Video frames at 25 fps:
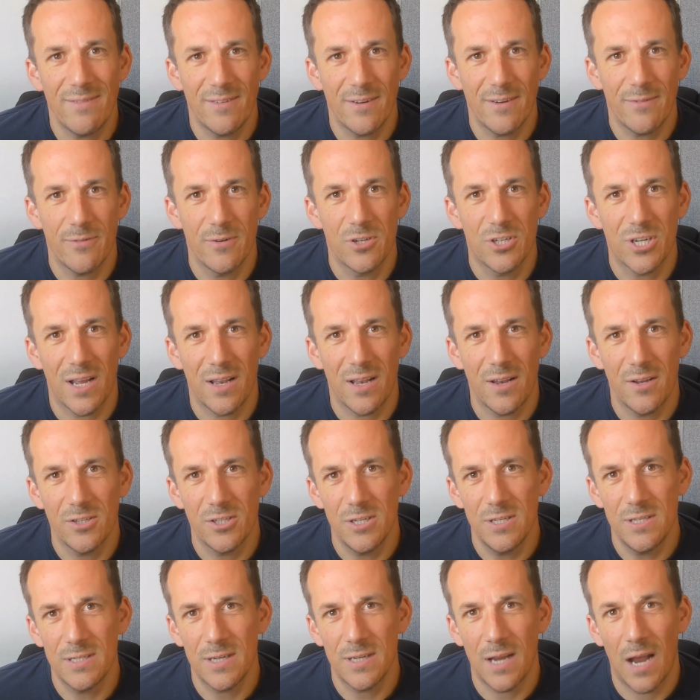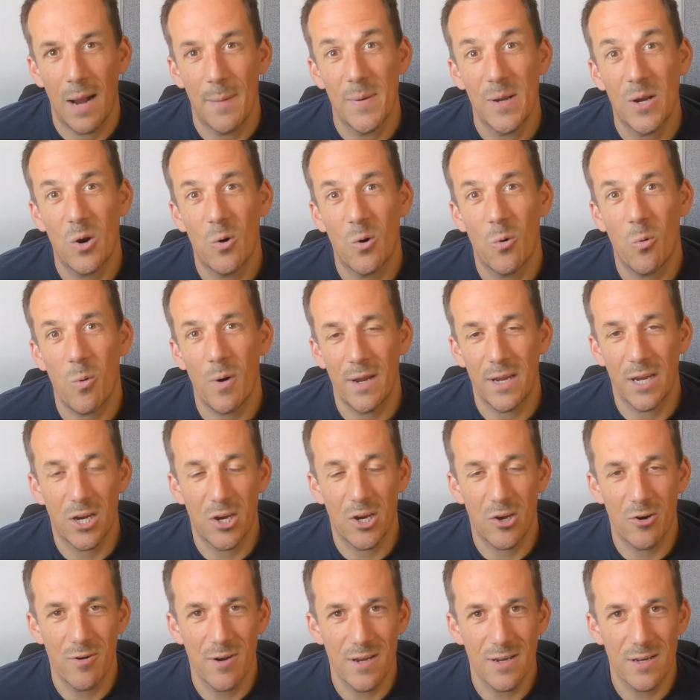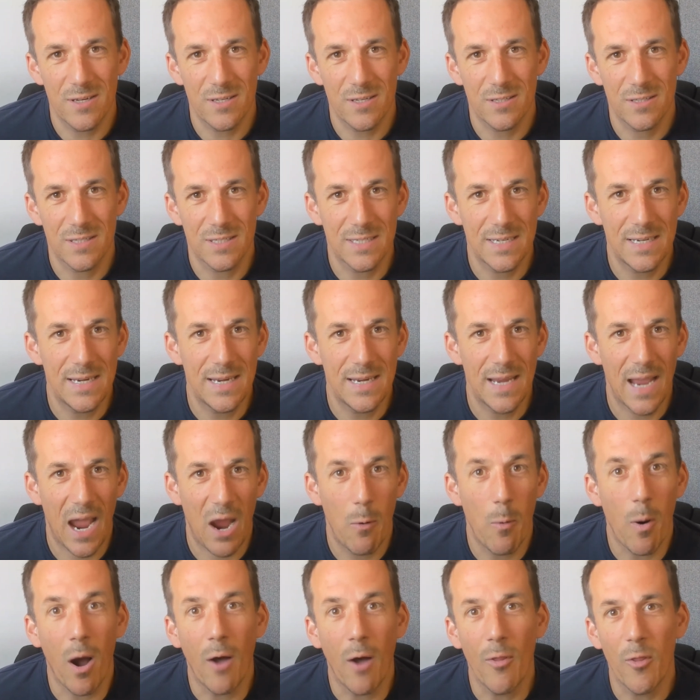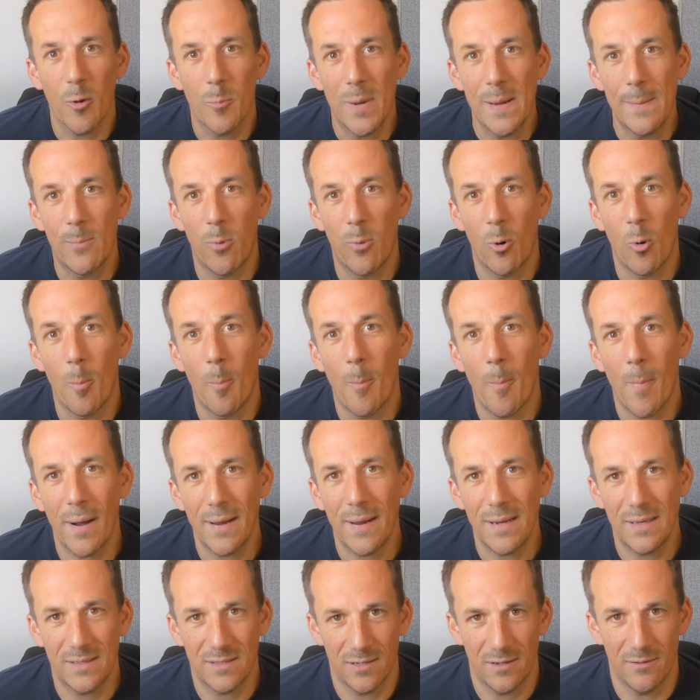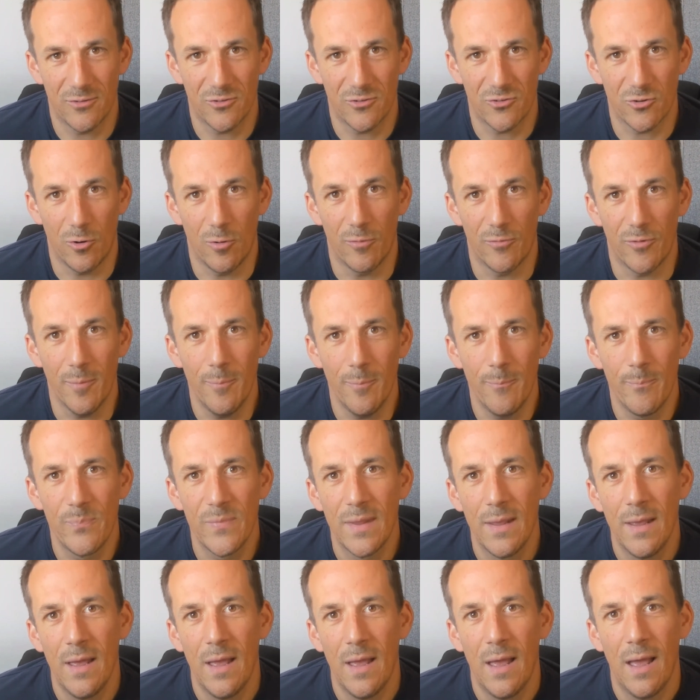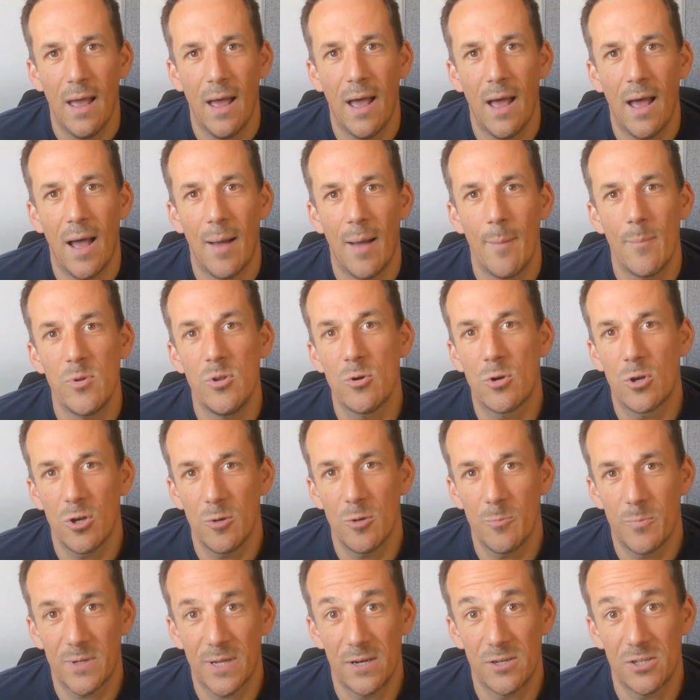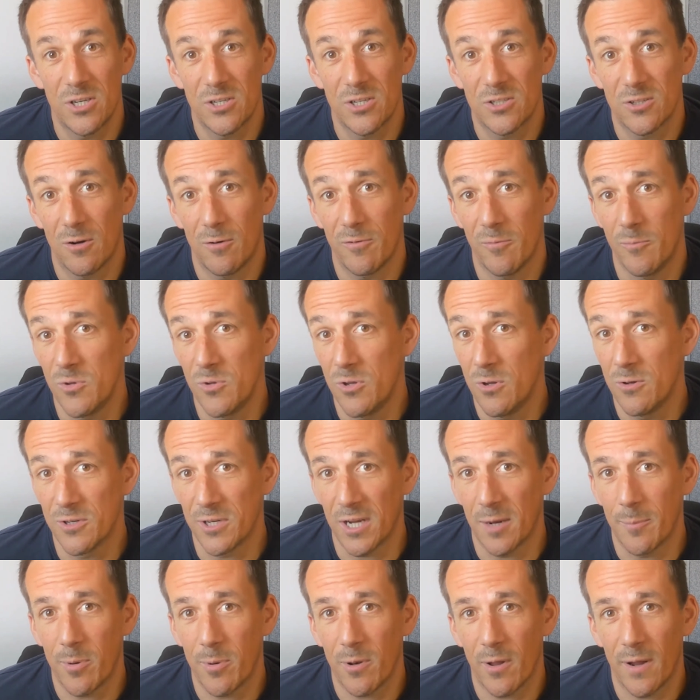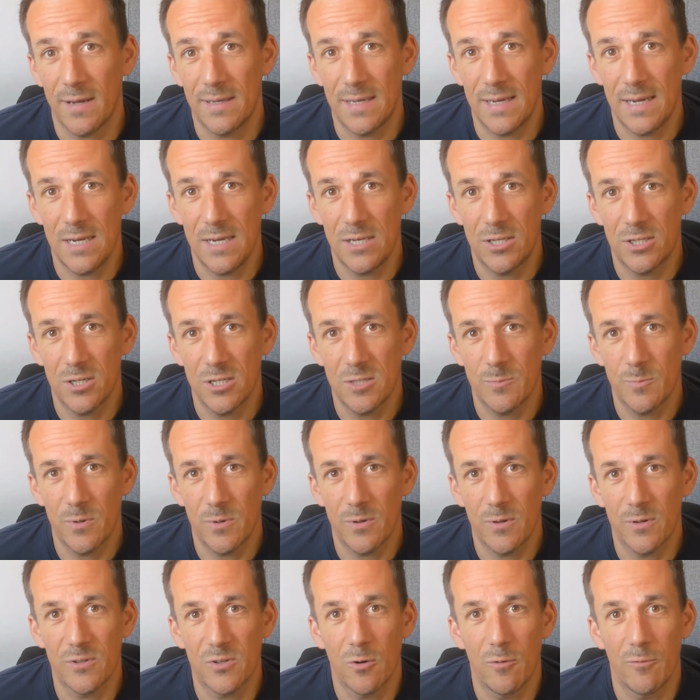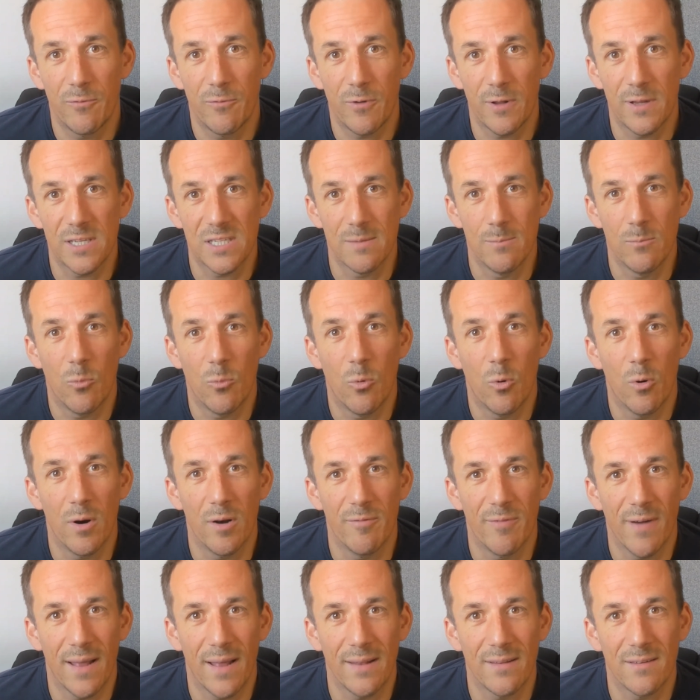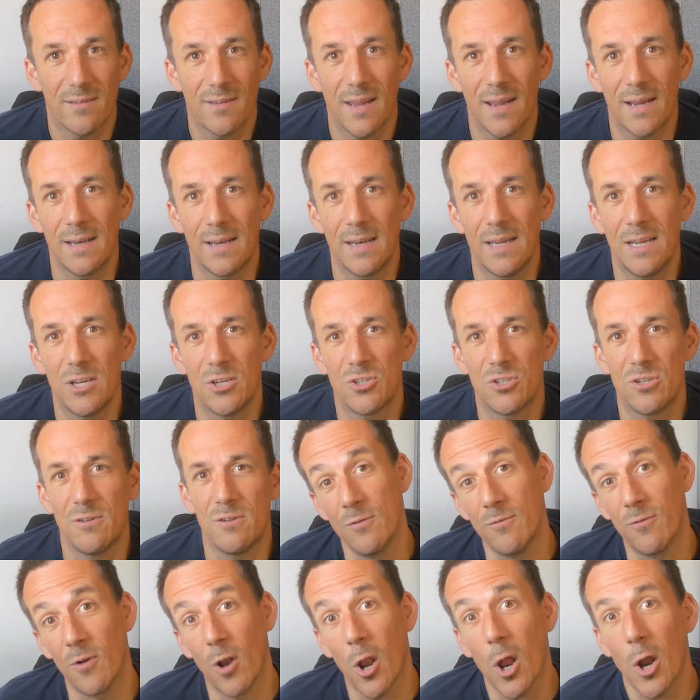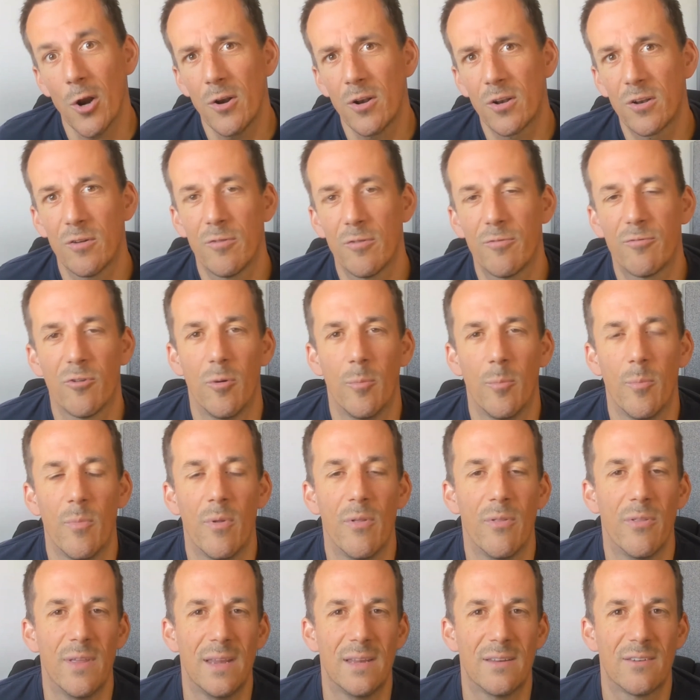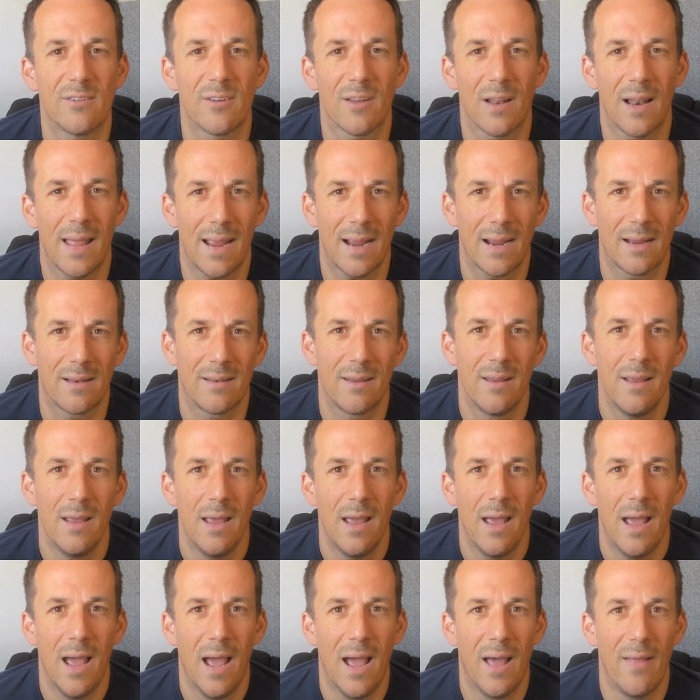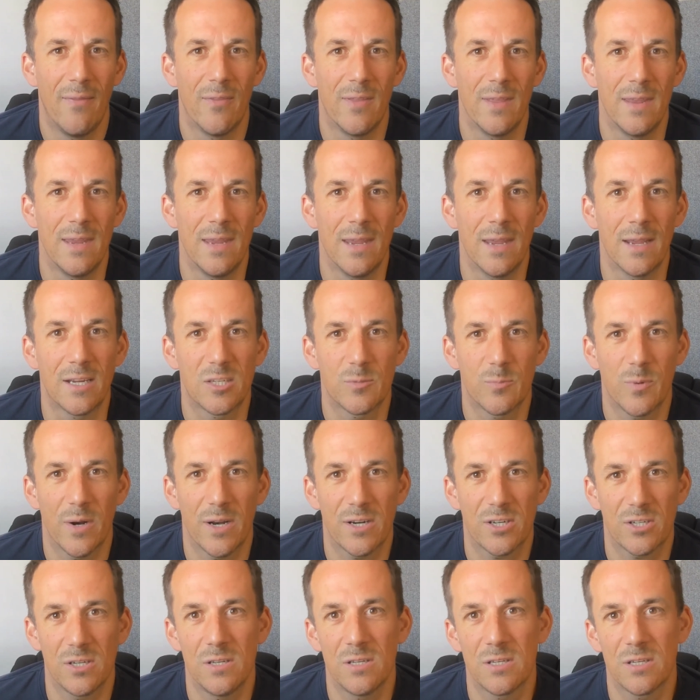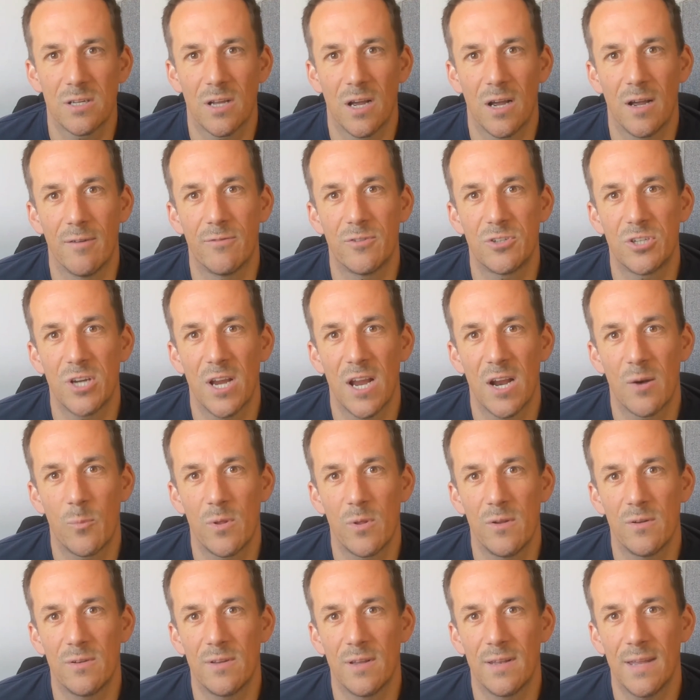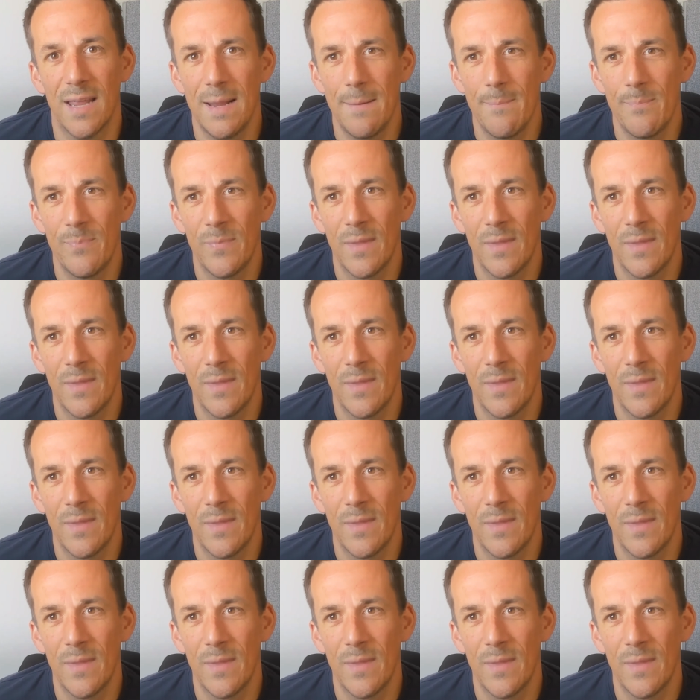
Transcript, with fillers: different challenges. I'd be quite curious to see how other people might have solved them. You could potentially solve them using apply to eaches, but there's hopefully some more advanced techniques you've learnt from the select and the expressions that I've shared with you today.